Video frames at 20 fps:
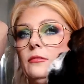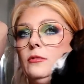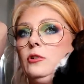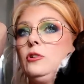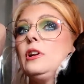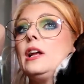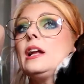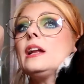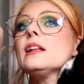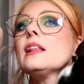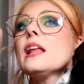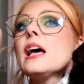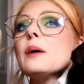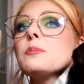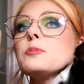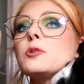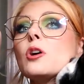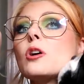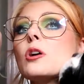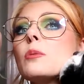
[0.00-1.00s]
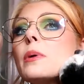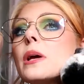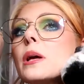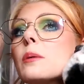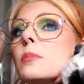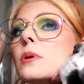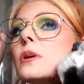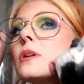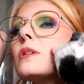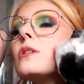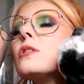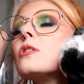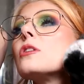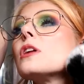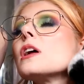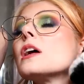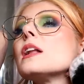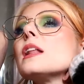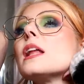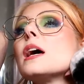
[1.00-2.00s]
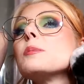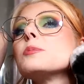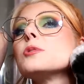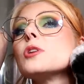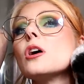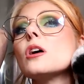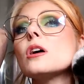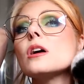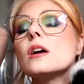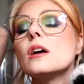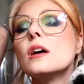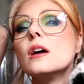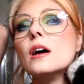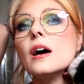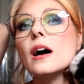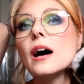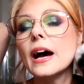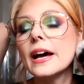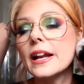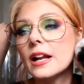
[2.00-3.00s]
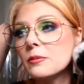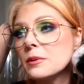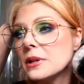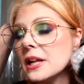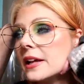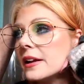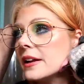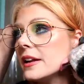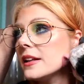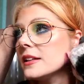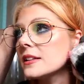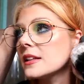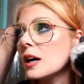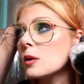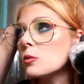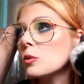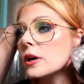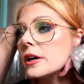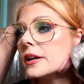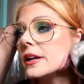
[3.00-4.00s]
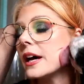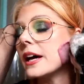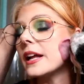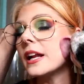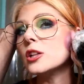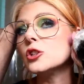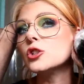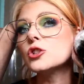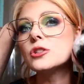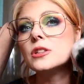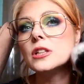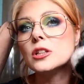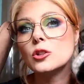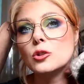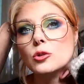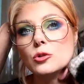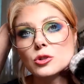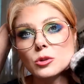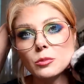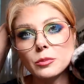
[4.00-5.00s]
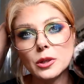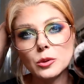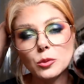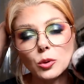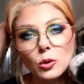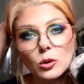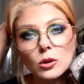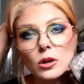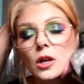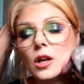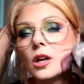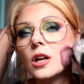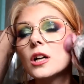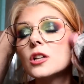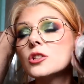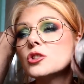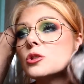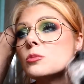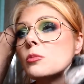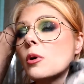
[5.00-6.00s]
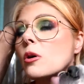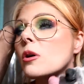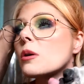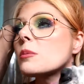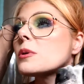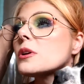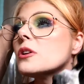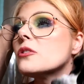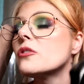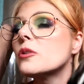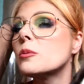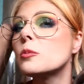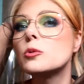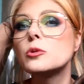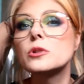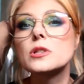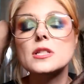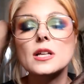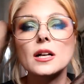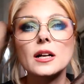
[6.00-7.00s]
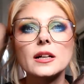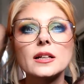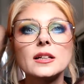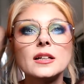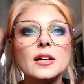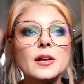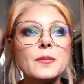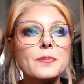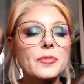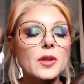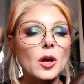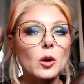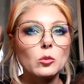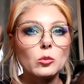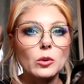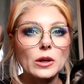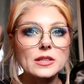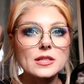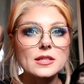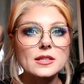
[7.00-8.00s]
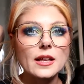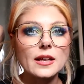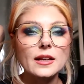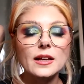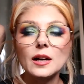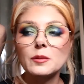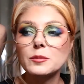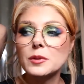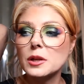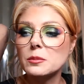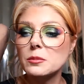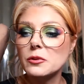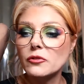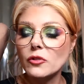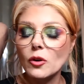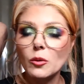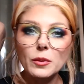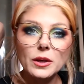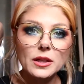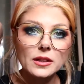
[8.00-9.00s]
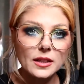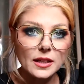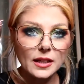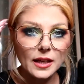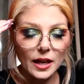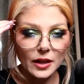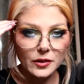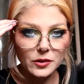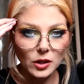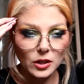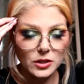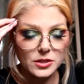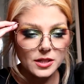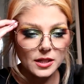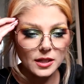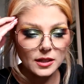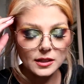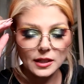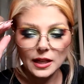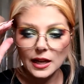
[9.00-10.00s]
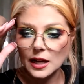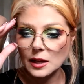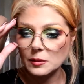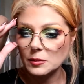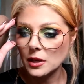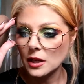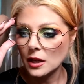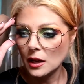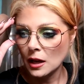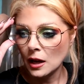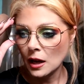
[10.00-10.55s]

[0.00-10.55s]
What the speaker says: You're not a lap dog, babe. You're not a lap dog. And I've been editing that one and I just need to do some b-roll. Because tomorrow I'm going to film Oden's Eye. On Wednesday, I'm going to be filming the Heather Austin collab.